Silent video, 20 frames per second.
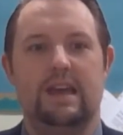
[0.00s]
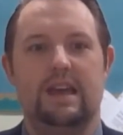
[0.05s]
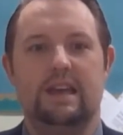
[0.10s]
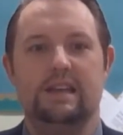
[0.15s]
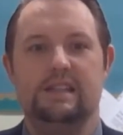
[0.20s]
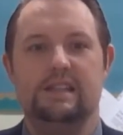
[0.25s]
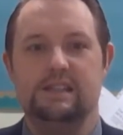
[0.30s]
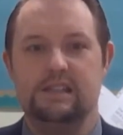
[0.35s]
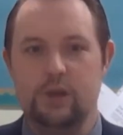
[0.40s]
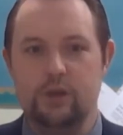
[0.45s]

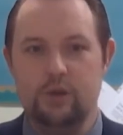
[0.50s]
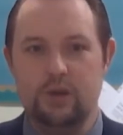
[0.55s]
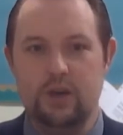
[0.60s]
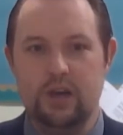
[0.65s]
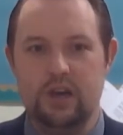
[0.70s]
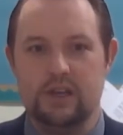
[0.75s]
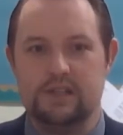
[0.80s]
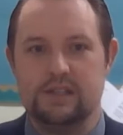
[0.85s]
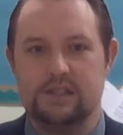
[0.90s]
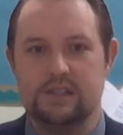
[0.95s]
is
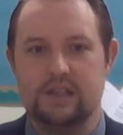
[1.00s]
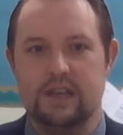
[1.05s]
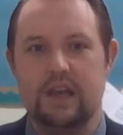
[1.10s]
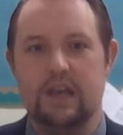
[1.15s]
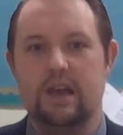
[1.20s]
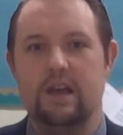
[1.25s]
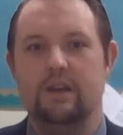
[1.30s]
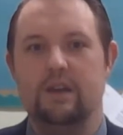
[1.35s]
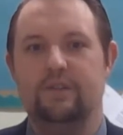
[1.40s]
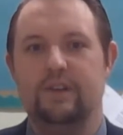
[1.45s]
Lucas
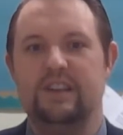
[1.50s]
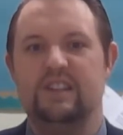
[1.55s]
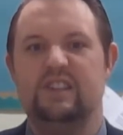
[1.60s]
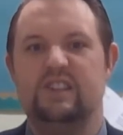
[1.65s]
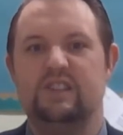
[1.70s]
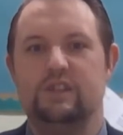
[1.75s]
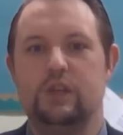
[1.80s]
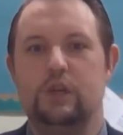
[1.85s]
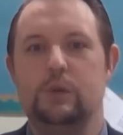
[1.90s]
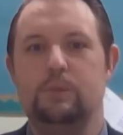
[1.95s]
for his
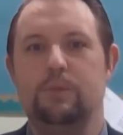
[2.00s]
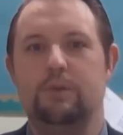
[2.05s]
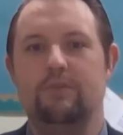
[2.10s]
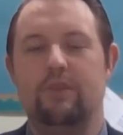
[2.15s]
super